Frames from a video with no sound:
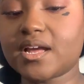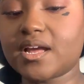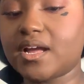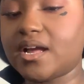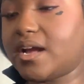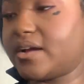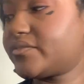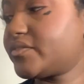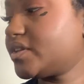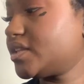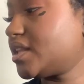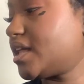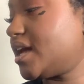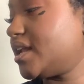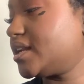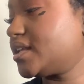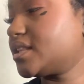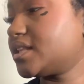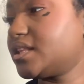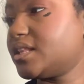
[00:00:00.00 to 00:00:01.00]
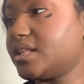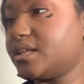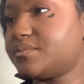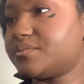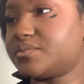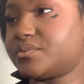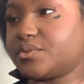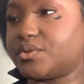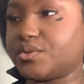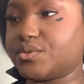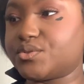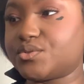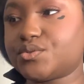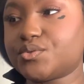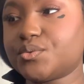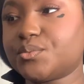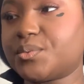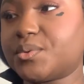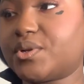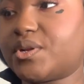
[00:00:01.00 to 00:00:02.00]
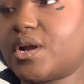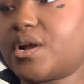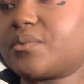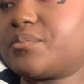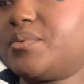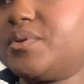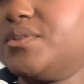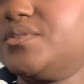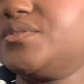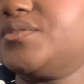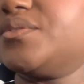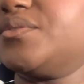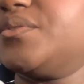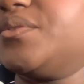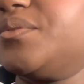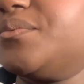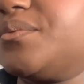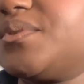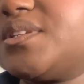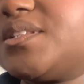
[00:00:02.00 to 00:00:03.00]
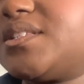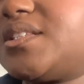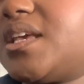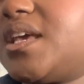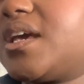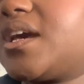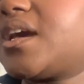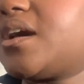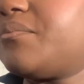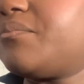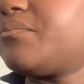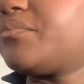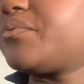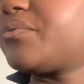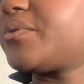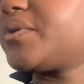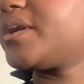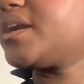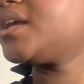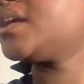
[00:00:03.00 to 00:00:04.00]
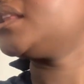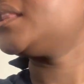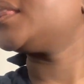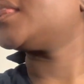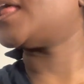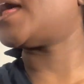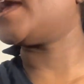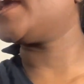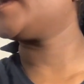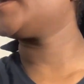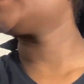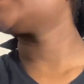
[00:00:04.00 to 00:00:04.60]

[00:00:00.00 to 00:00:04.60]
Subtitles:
After lining the lips with a super dark pencil, you want to take a pretty light